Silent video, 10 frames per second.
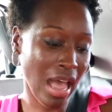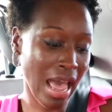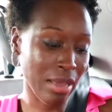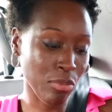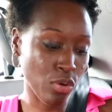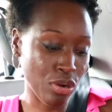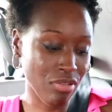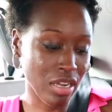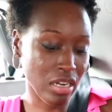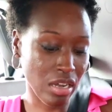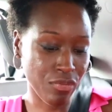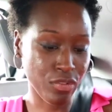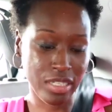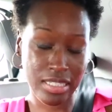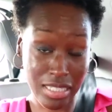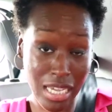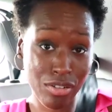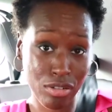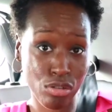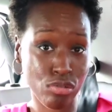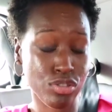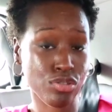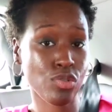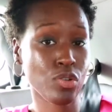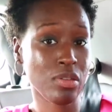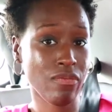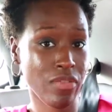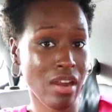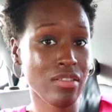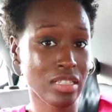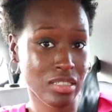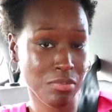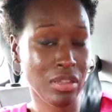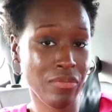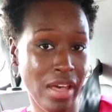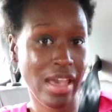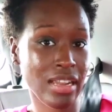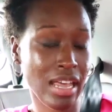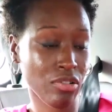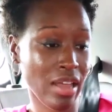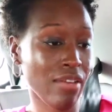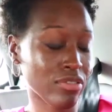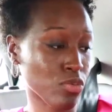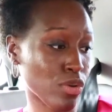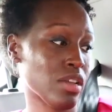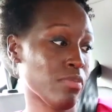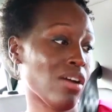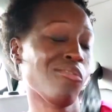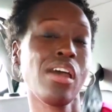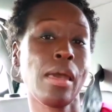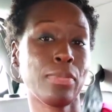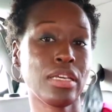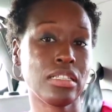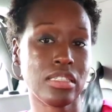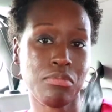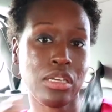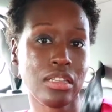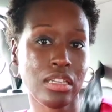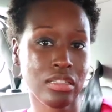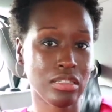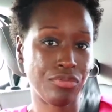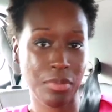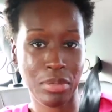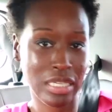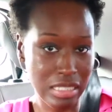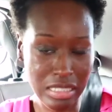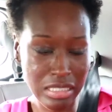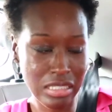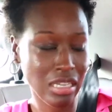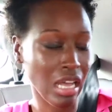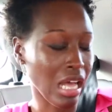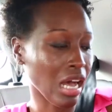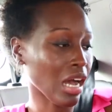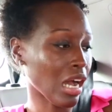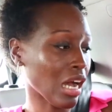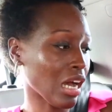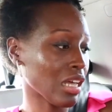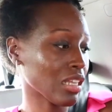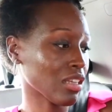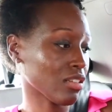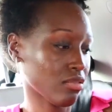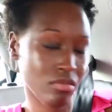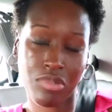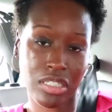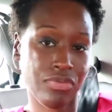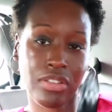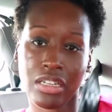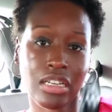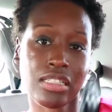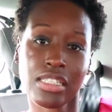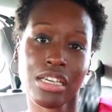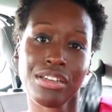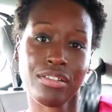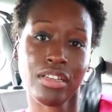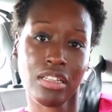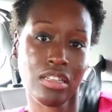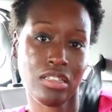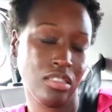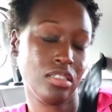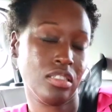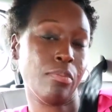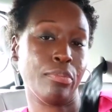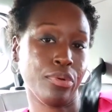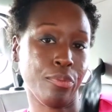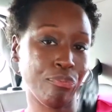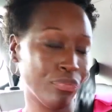I'm ordering enough for a container load, so it'll be very simplified. I don't have to worry about piecemealing different pieces. We're just filling a container, and it's simple.